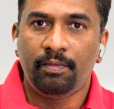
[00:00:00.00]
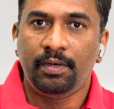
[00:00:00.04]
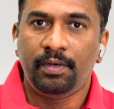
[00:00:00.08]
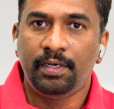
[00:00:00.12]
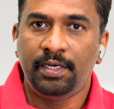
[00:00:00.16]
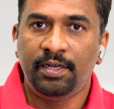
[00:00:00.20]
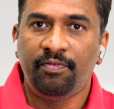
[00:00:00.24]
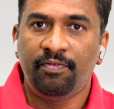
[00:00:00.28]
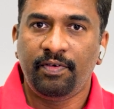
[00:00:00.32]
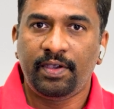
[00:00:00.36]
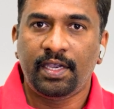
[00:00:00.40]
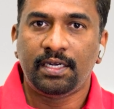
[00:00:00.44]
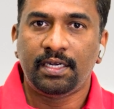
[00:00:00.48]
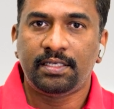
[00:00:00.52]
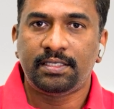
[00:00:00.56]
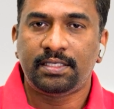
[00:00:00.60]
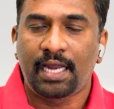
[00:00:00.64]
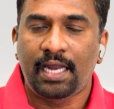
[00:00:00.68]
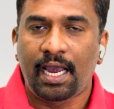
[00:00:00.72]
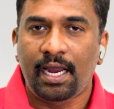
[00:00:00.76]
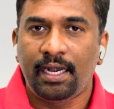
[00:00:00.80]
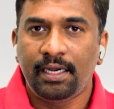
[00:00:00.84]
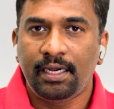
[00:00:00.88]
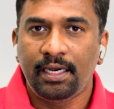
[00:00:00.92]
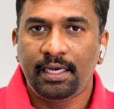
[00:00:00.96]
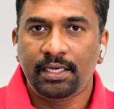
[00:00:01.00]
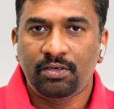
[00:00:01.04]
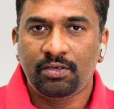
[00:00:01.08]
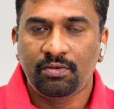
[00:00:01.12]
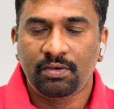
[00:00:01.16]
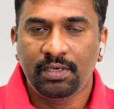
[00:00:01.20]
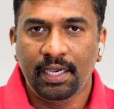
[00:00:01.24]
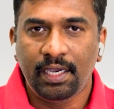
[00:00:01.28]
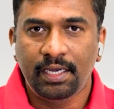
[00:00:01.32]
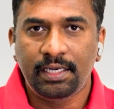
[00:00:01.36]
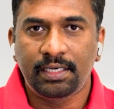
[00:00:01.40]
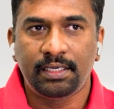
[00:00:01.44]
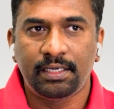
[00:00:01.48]
difficult standard to
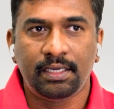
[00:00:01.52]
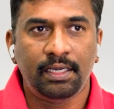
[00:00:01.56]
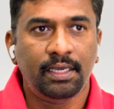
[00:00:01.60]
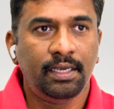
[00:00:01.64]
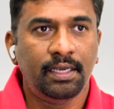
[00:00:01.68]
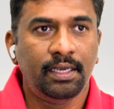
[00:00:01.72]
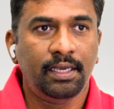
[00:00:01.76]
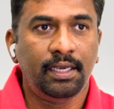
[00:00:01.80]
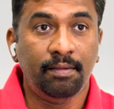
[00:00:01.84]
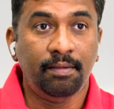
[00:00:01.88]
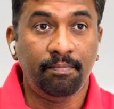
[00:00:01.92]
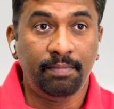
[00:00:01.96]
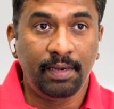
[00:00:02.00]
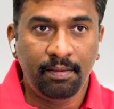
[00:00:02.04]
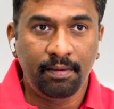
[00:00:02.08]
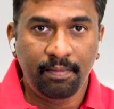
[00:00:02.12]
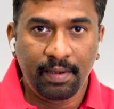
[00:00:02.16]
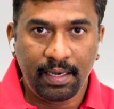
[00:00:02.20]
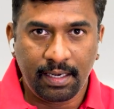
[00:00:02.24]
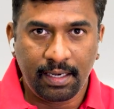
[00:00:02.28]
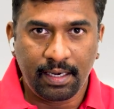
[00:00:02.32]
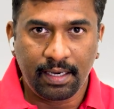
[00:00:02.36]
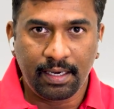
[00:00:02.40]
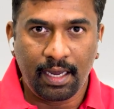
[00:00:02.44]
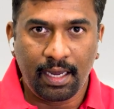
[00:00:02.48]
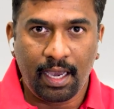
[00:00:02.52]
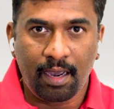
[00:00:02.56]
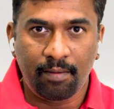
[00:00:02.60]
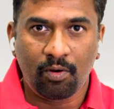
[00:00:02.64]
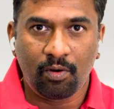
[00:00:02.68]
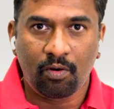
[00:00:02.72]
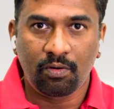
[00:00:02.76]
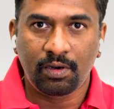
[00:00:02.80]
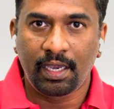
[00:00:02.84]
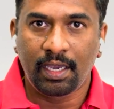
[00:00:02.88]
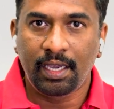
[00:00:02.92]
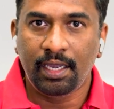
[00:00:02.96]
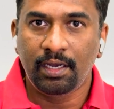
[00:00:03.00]
get implemented. I'm
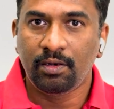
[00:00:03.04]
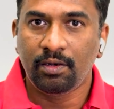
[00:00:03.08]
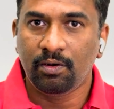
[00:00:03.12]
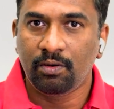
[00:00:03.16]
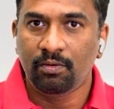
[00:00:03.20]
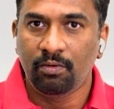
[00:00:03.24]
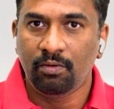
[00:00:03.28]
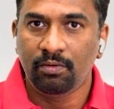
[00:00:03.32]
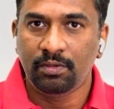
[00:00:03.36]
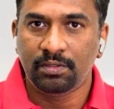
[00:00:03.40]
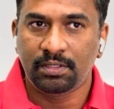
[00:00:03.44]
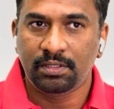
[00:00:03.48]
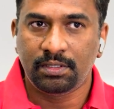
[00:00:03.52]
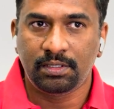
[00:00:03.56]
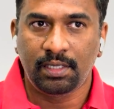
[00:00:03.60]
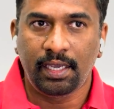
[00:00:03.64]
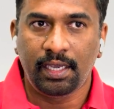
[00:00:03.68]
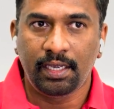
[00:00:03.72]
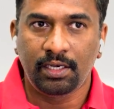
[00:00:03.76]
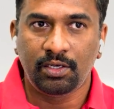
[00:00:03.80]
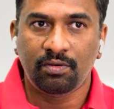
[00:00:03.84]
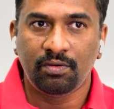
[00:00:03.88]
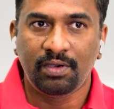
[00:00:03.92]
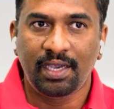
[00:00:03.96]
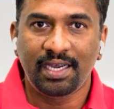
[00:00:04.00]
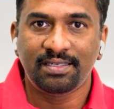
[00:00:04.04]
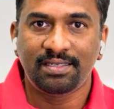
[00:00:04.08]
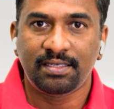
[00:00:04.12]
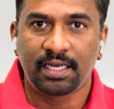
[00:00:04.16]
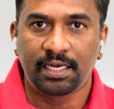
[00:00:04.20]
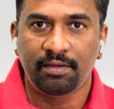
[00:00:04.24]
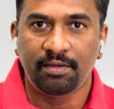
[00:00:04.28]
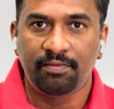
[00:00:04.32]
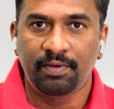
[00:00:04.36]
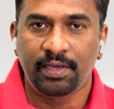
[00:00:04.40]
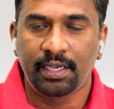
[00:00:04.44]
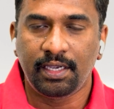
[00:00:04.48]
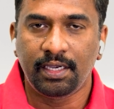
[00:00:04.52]
not saying to get
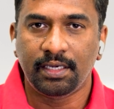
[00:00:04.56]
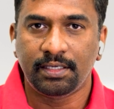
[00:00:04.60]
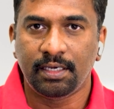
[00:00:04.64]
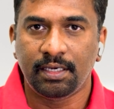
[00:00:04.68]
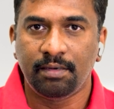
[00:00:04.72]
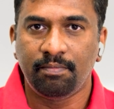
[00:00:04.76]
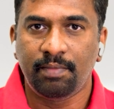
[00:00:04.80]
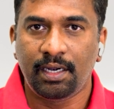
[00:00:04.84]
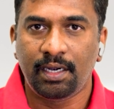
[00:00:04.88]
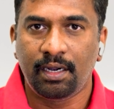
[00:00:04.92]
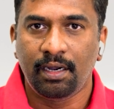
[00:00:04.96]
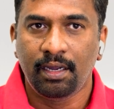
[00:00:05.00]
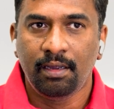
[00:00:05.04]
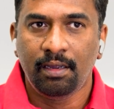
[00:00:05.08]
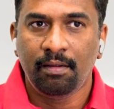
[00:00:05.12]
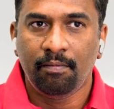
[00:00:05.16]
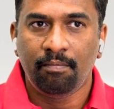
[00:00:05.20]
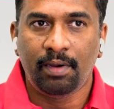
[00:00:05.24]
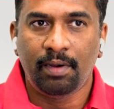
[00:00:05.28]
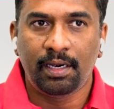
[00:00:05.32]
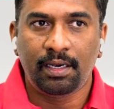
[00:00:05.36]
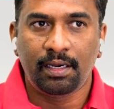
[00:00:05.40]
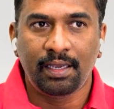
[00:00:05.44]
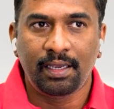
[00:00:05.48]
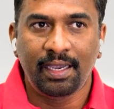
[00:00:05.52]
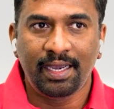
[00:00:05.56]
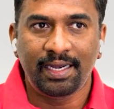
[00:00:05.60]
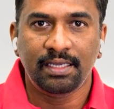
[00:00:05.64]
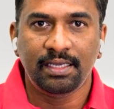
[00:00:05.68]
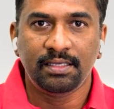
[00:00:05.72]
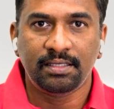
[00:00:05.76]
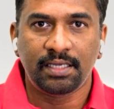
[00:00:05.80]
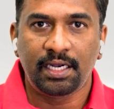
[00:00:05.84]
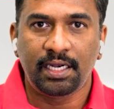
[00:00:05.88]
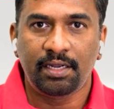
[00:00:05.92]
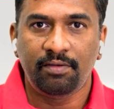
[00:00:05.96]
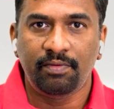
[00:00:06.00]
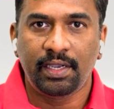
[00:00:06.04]
certification, but getting
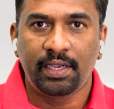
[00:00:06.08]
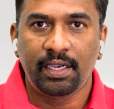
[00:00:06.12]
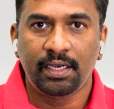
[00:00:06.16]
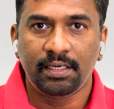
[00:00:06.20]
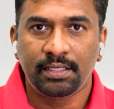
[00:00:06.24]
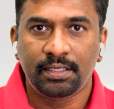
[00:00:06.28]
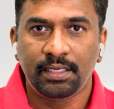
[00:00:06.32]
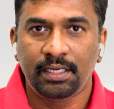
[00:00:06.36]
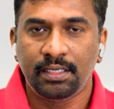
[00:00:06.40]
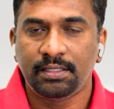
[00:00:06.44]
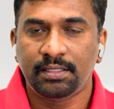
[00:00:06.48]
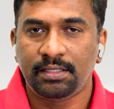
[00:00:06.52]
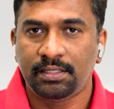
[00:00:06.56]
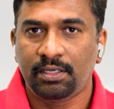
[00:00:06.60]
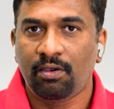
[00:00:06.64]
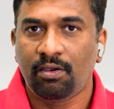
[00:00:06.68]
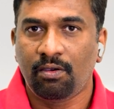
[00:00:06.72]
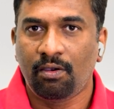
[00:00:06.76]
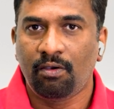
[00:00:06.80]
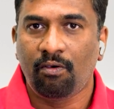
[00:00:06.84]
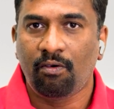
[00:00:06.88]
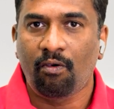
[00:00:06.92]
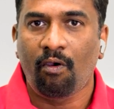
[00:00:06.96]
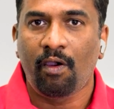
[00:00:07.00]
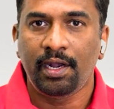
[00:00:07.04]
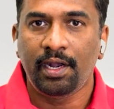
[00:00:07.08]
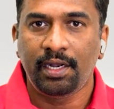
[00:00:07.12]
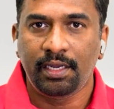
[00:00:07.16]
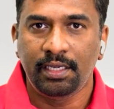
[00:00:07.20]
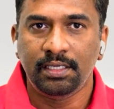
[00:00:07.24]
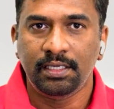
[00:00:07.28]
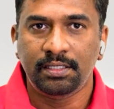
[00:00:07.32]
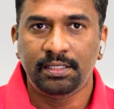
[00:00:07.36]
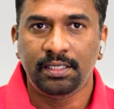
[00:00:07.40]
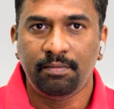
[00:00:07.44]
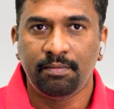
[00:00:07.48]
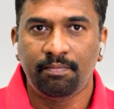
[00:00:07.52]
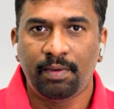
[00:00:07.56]
certification is quite
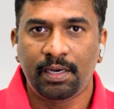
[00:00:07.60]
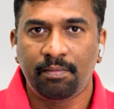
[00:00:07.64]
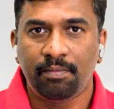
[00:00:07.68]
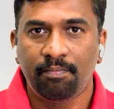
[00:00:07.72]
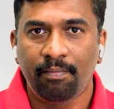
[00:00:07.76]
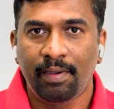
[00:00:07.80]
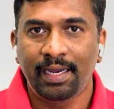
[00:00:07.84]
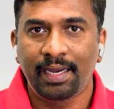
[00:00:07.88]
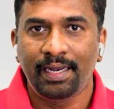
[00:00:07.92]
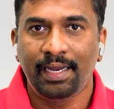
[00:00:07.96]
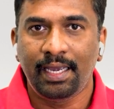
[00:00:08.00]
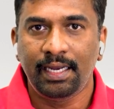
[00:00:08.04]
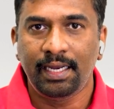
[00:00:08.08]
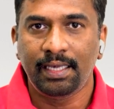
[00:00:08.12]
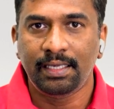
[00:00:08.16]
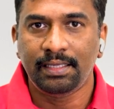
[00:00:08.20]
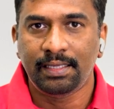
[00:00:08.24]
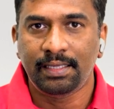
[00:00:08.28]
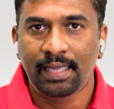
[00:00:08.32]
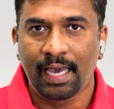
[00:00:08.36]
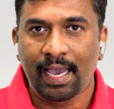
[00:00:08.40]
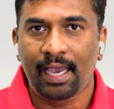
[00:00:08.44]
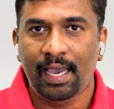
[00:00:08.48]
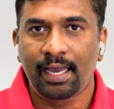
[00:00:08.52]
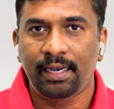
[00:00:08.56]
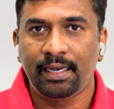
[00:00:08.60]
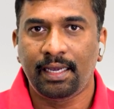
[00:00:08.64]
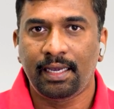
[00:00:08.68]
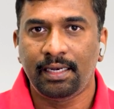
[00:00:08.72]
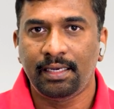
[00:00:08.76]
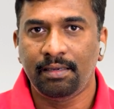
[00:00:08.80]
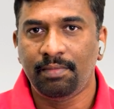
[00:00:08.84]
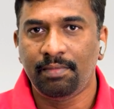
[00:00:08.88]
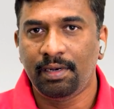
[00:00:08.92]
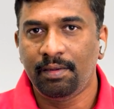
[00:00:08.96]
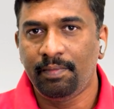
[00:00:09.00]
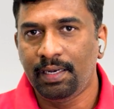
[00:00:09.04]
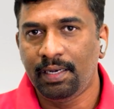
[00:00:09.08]
easy. But maintaining that and
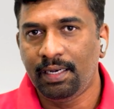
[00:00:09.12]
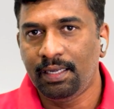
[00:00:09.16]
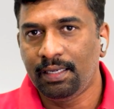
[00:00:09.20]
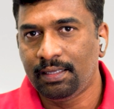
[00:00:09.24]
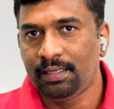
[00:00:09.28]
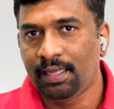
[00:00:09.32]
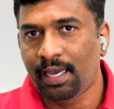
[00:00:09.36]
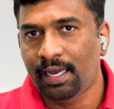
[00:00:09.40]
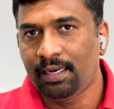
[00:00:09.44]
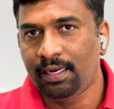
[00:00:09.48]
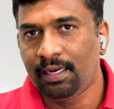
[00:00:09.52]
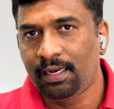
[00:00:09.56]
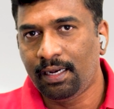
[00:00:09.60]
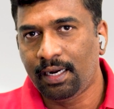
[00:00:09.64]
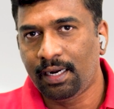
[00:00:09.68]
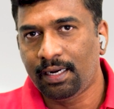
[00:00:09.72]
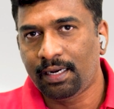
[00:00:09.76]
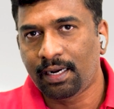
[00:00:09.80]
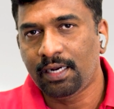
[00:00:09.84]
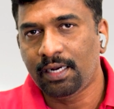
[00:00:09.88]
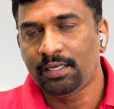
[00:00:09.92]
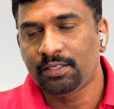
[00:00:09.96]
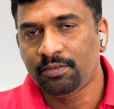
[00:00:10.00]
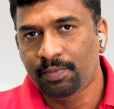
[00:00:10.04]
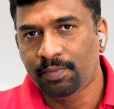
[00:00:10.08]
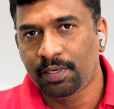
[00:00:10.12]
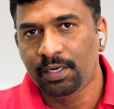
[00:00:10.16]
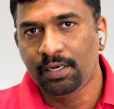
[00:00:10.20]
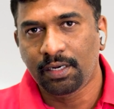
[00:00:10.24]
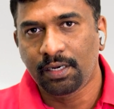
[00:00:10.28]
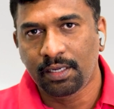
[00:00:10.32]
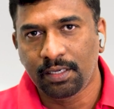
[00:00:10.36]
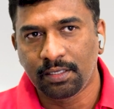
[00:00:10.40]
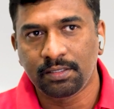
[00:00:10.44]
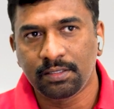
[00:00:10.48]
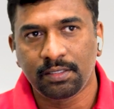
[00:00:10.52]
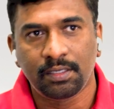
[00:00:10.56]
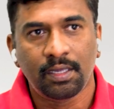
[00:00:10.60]
implementing that in letter and spirit
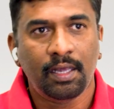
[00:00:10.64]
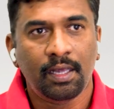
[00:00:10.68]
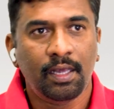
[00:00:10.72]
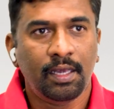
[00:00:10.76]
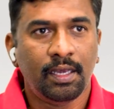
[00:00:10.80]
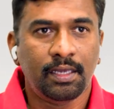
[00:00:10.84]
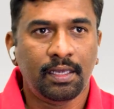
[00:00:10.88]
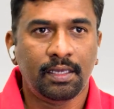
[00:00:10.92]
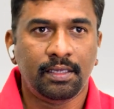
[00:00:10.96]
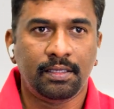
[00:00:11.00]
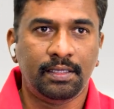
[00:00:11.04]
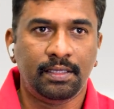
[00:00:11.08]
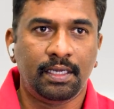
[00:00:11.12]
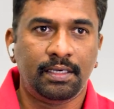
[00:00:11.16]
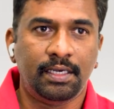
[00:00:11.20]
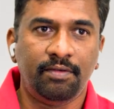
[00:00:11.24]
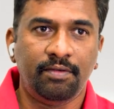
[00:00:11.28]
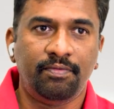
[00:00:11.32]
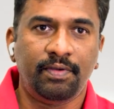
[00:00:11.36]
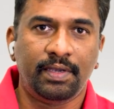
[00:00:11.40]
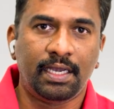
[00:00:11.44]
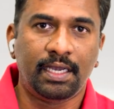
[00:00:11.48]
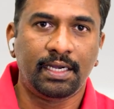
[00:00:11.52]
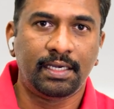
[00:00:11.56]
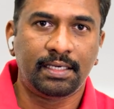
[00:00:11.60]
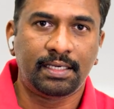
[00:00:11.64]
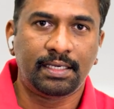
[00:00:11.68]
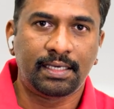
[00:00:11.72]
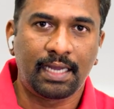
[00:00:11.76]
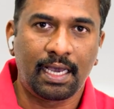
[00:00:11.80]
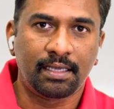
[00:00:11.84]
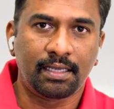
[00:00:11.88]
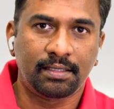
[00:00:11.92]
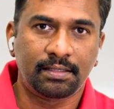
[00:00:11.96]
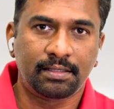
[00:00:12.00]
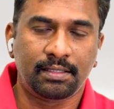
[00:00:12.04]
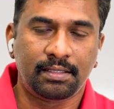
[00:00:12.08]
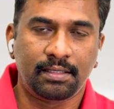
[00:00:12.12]
is the difficult
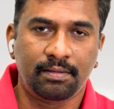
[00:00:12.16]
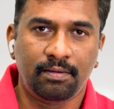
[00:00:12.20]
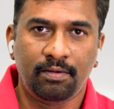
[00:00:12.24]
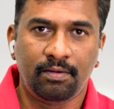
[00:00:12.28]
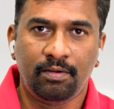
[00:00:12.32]
task.